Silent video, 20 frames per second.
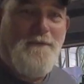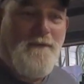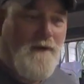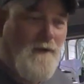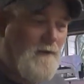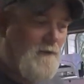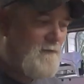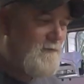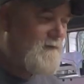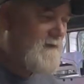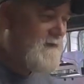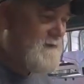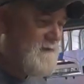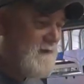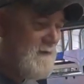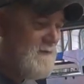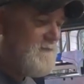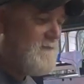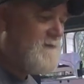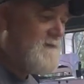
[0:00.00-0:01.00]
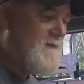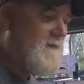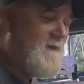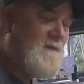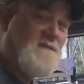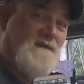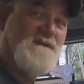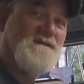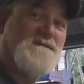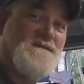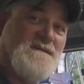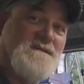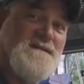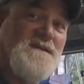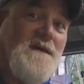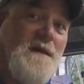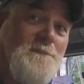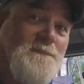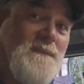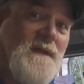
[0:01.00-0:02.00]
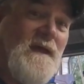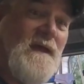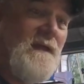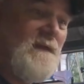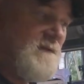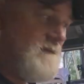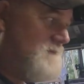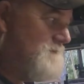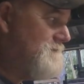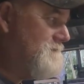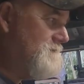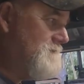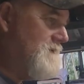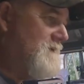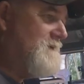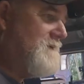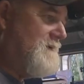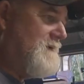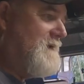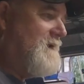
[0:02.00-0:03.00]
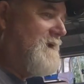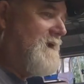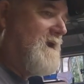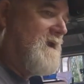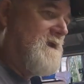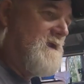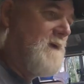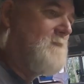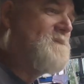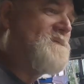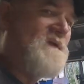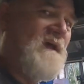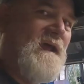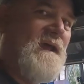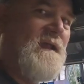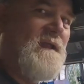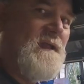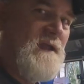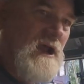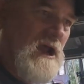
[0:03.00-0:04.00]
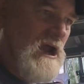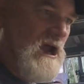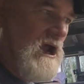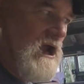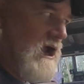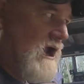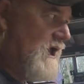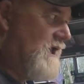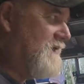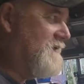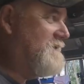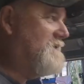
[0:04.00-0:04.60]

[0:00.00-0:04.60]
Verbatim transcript: ho hody do. This is an update. An update, yeah.